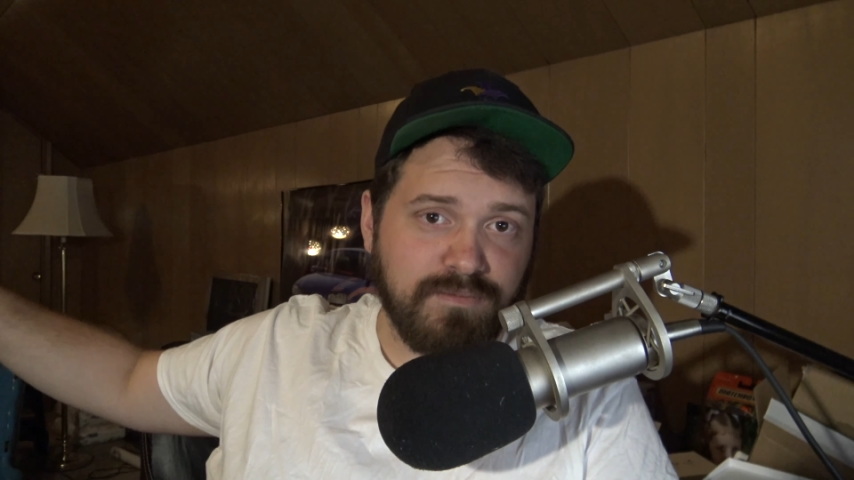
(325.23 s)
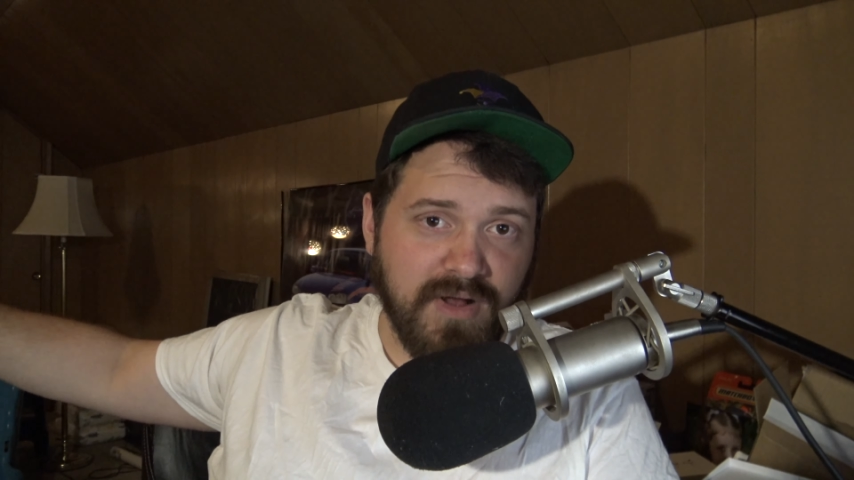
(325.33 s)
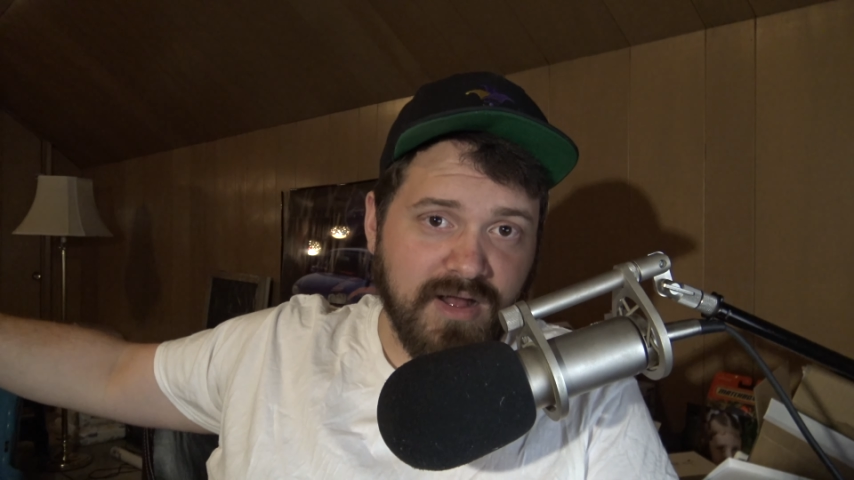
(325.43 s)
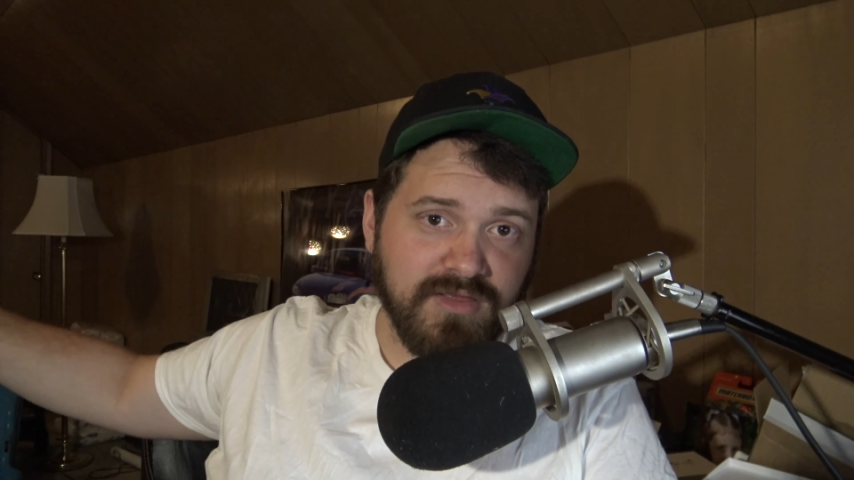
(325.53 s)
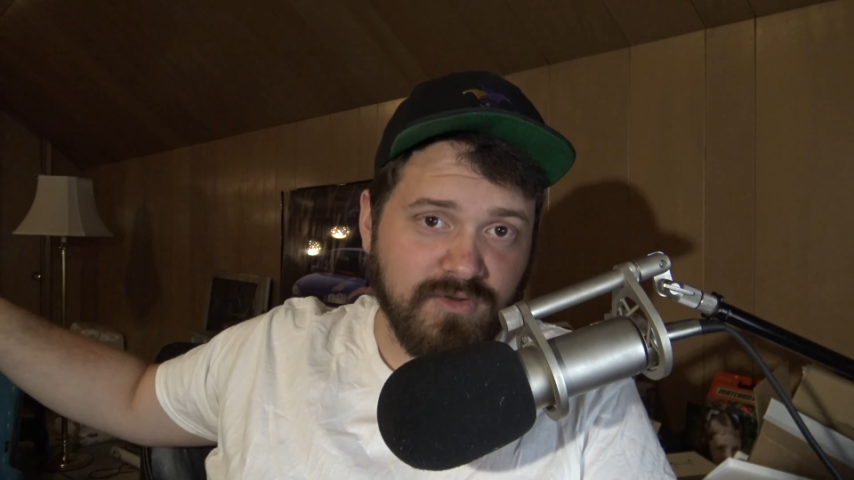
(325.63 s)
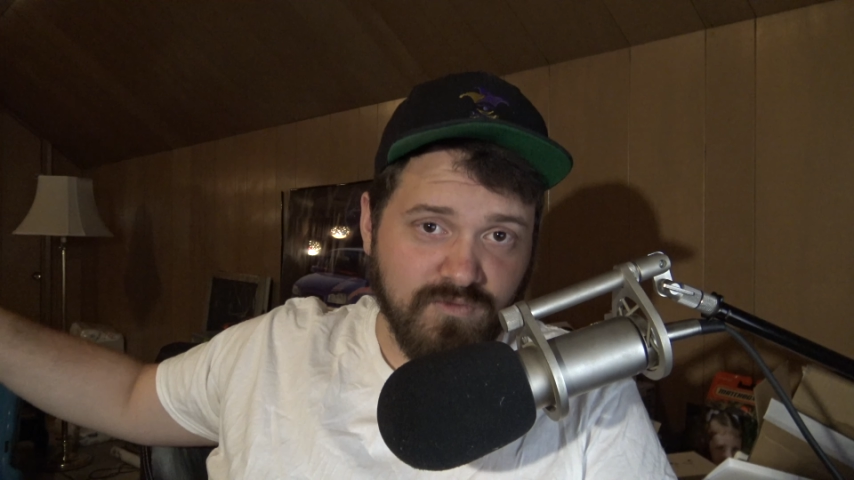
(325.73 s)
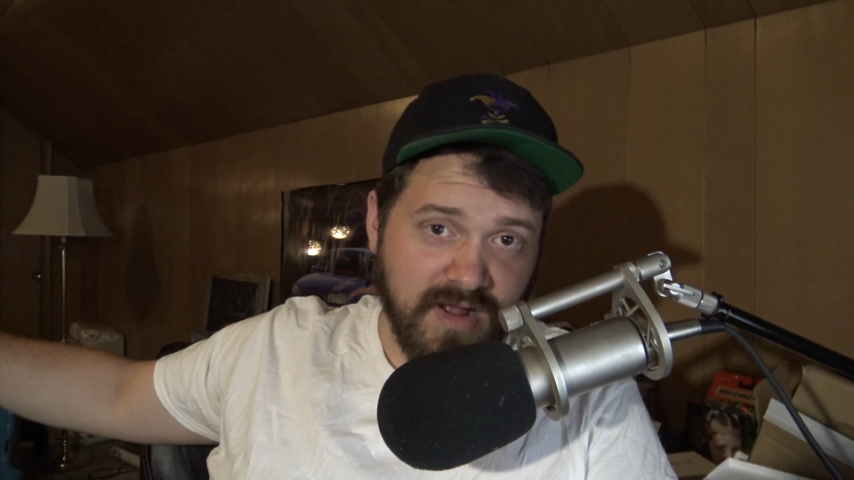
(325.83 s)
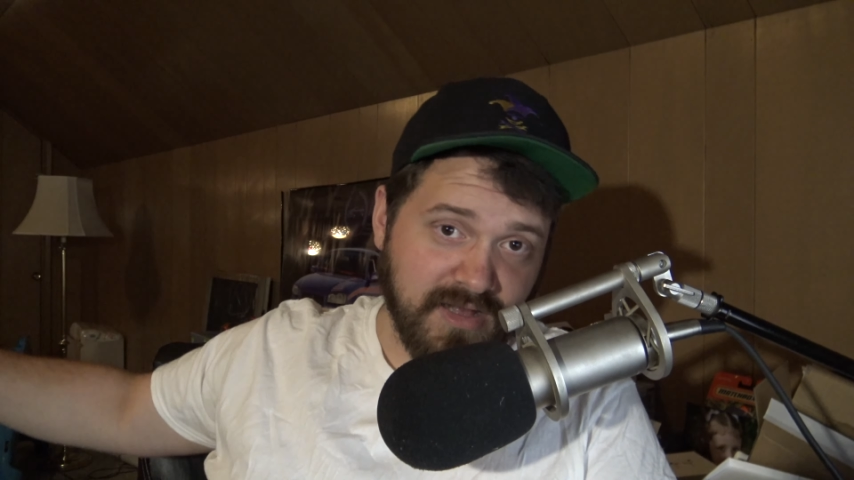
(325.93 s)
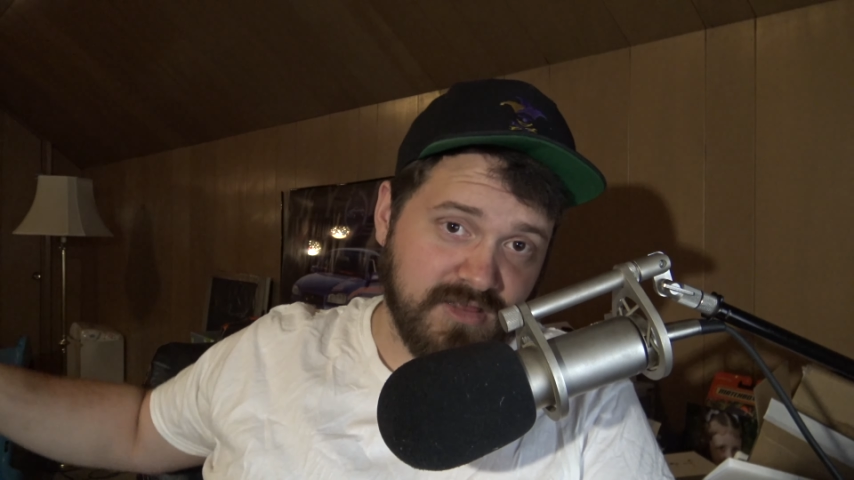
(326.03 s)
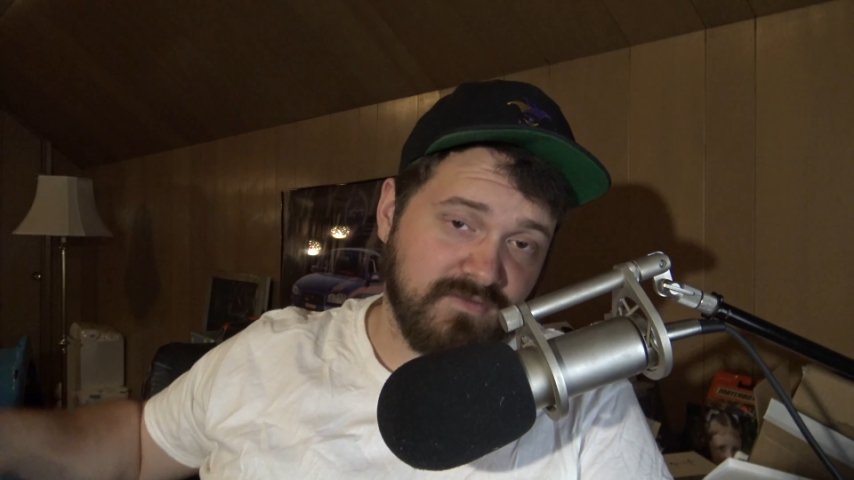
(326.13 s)
upon the
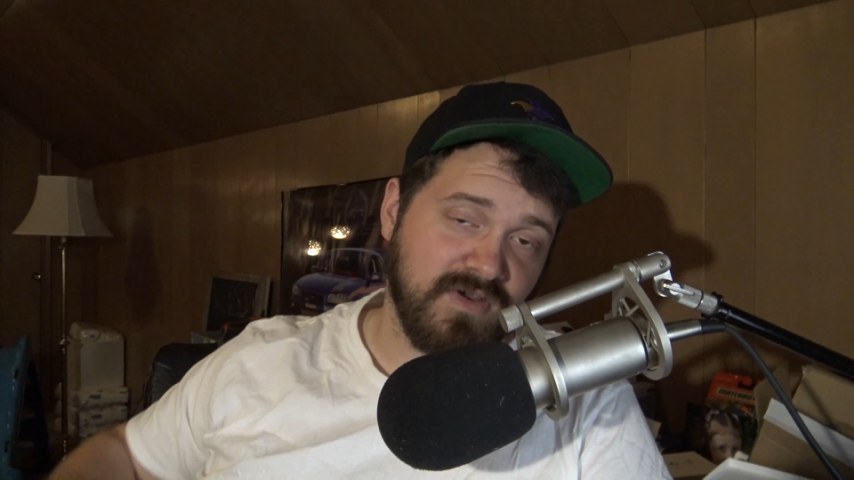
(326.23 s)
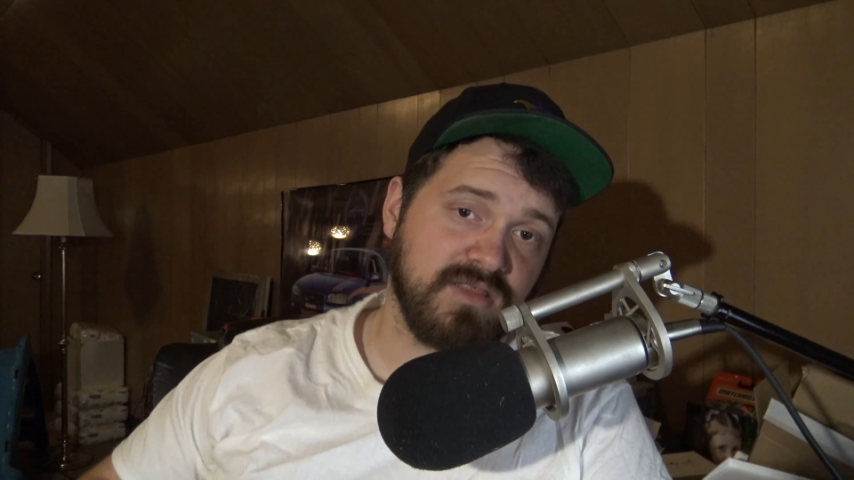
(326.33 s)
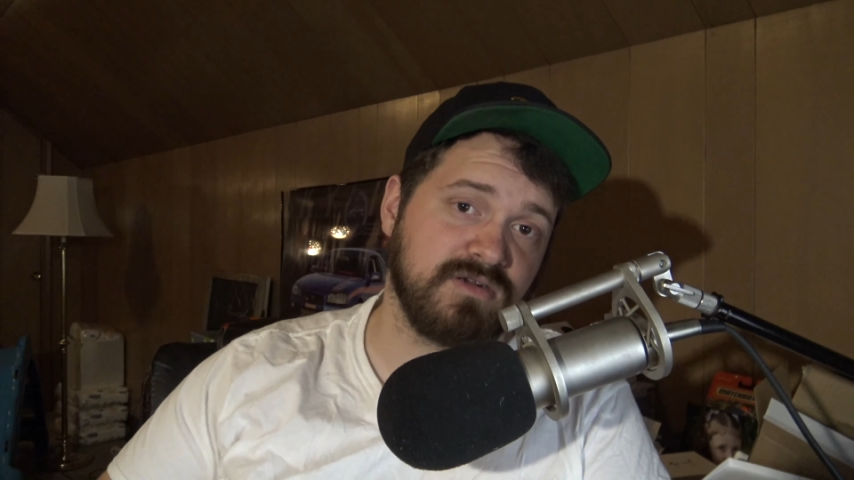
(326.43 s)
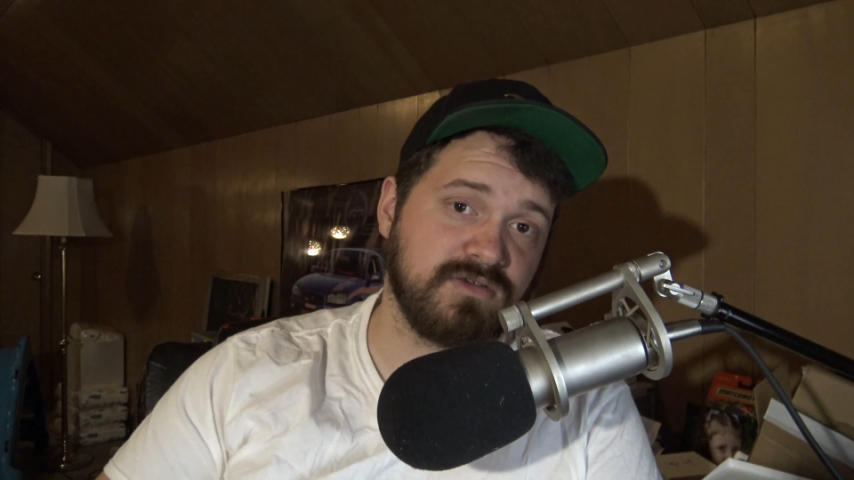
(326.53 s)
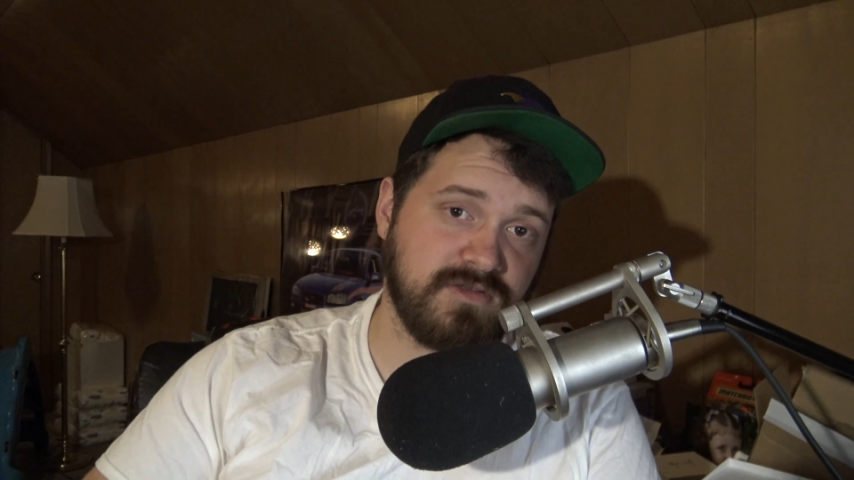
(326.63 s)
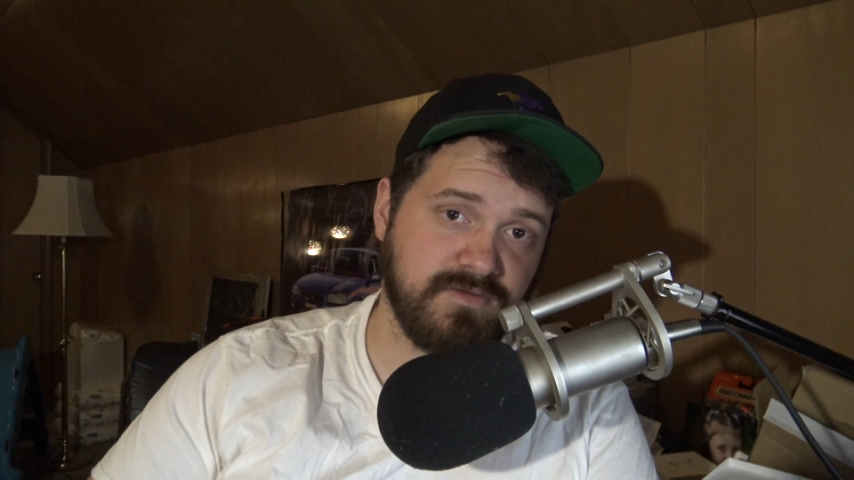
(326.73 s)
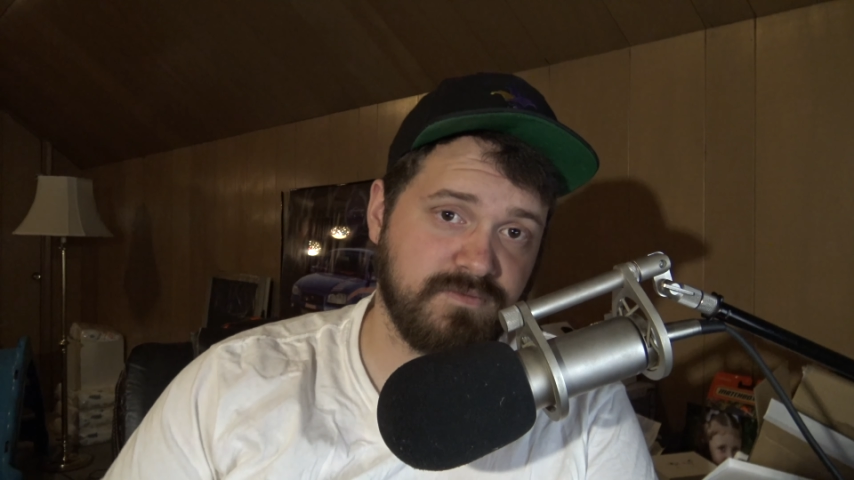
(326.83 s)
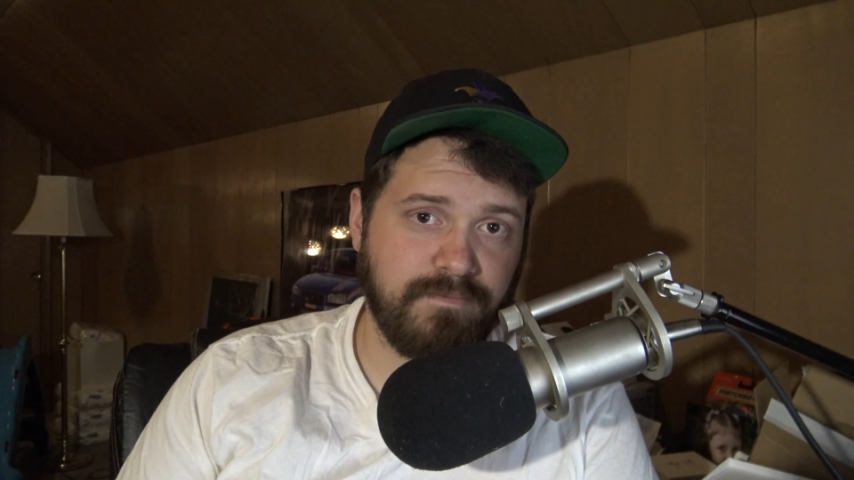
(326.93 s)
rights of others?